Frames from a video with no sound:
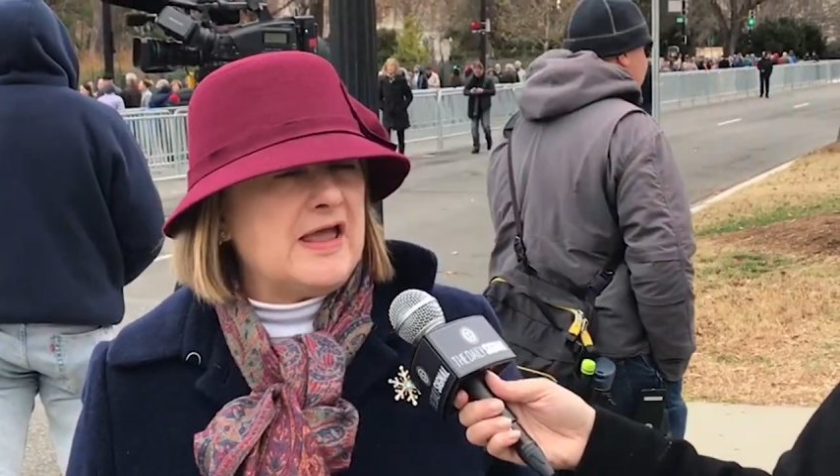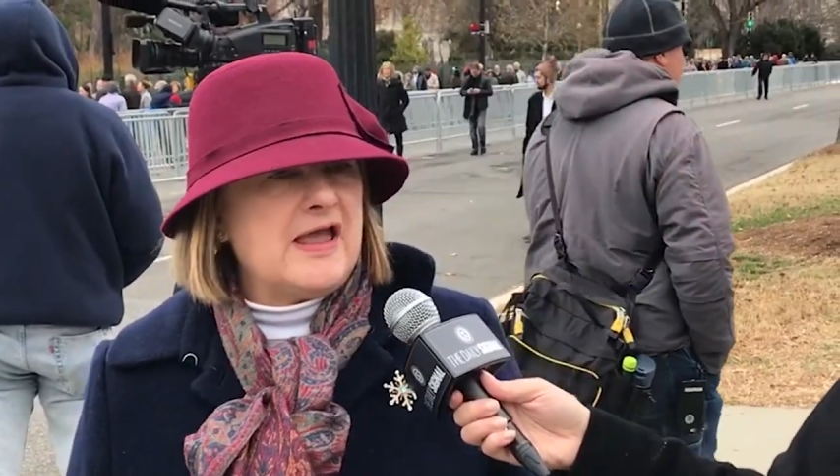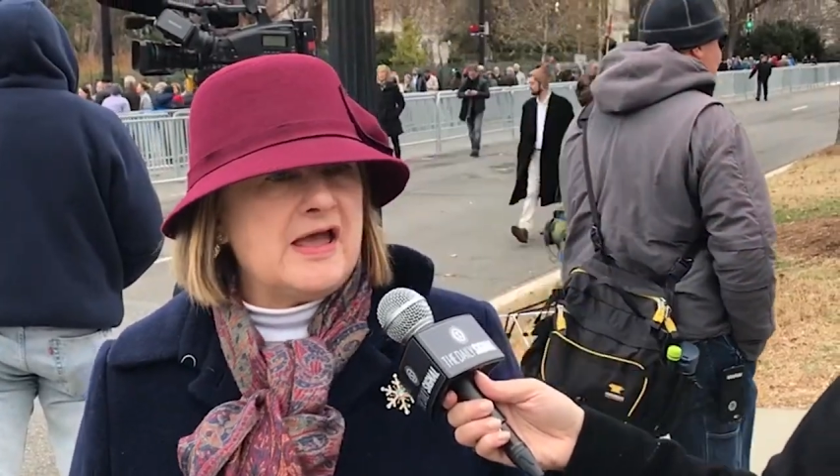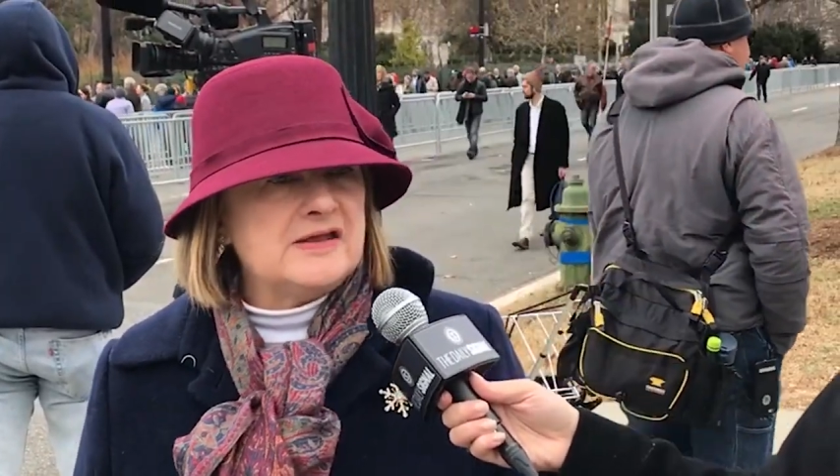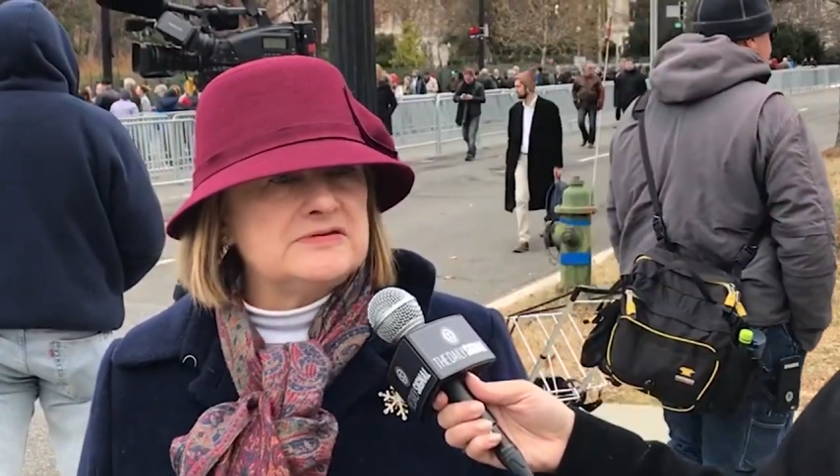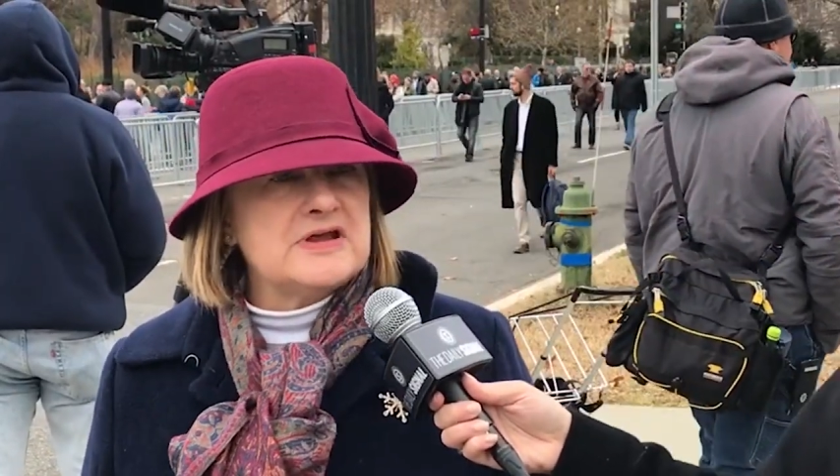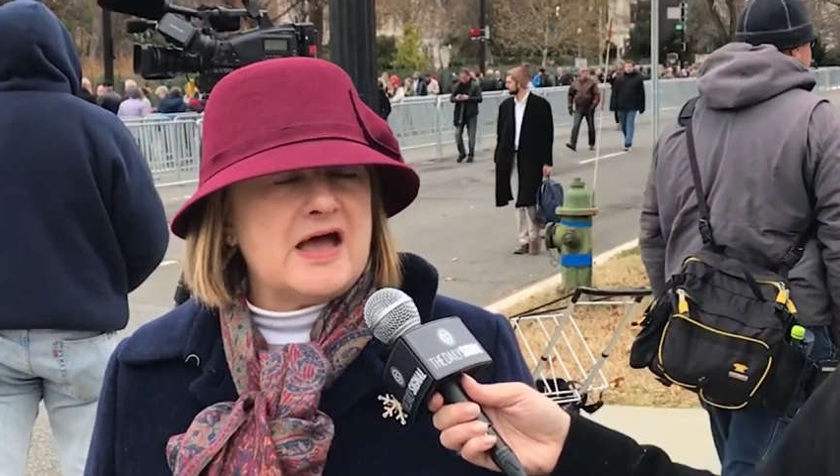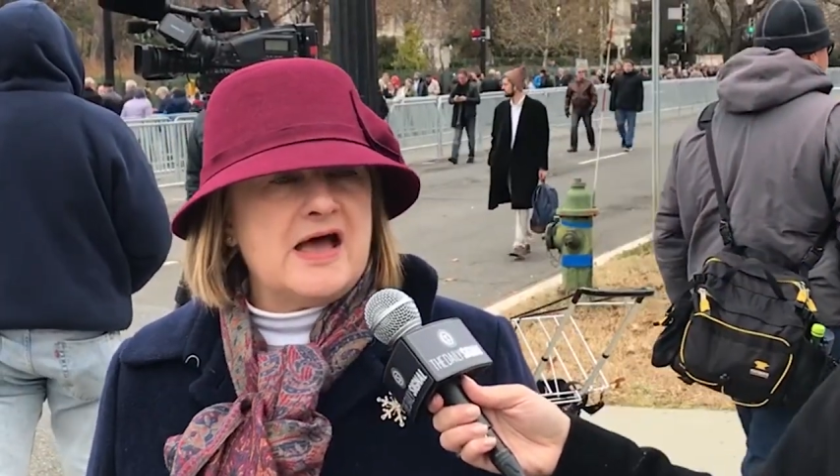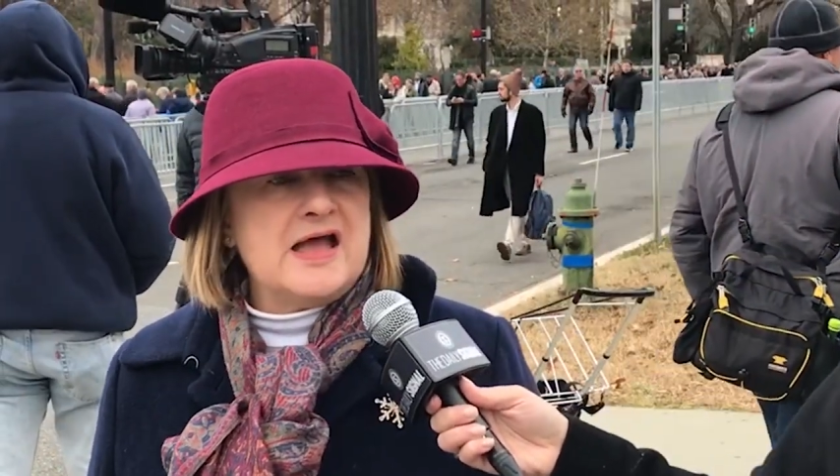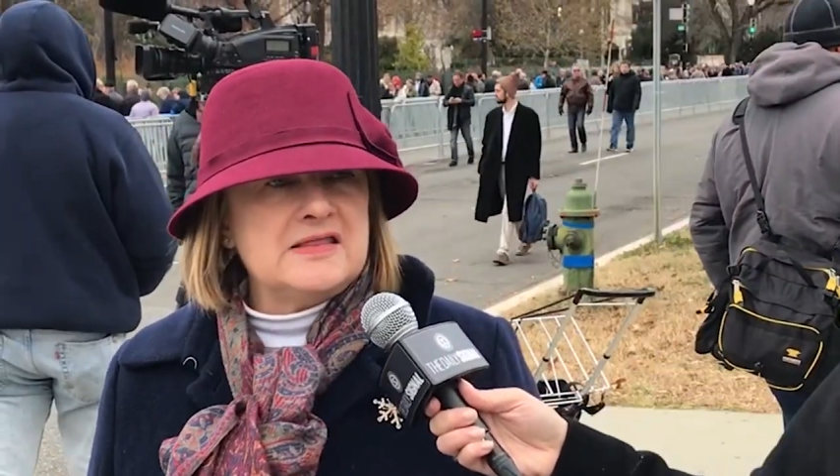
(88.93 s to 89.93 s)
and
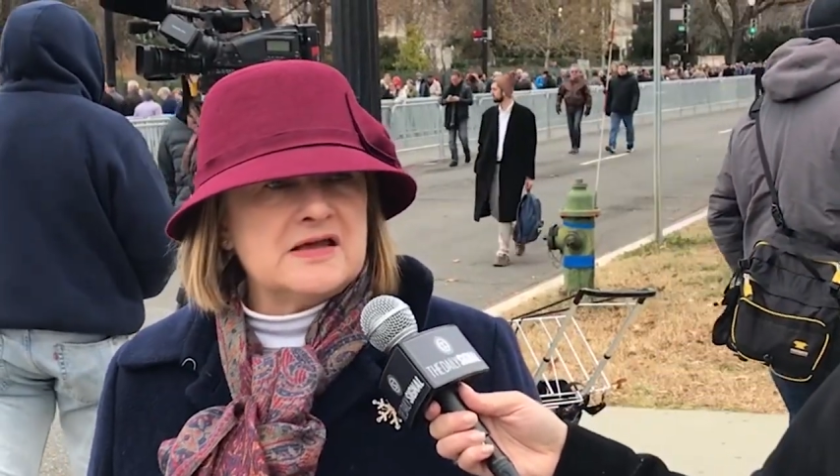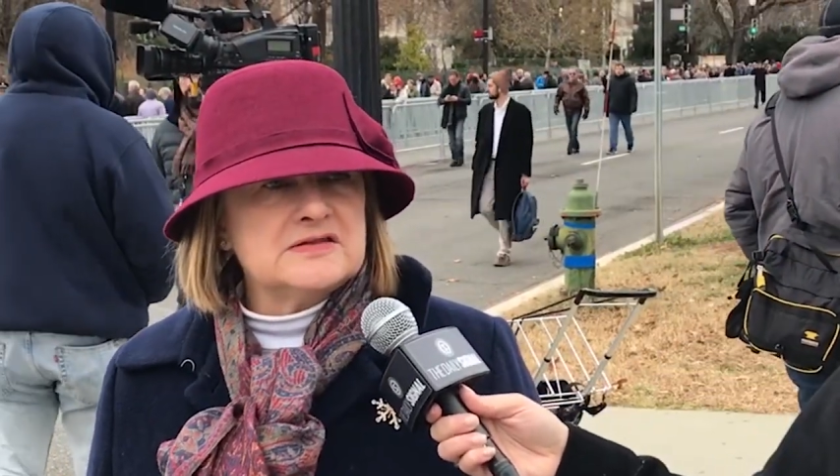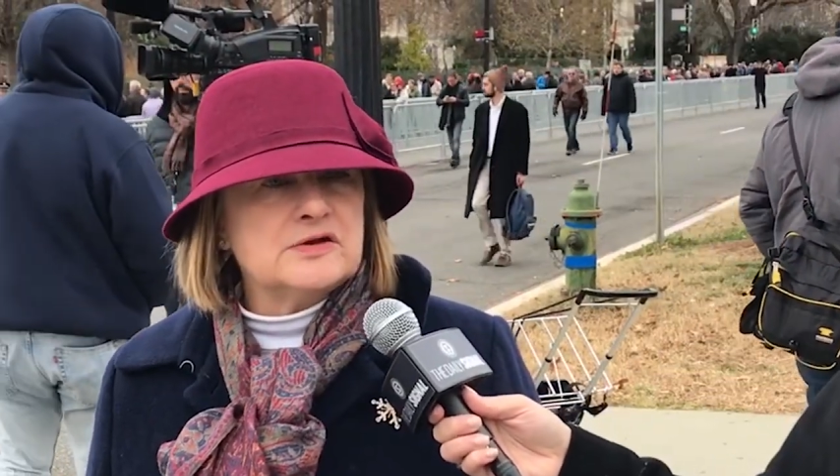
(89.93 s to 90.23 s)
I thought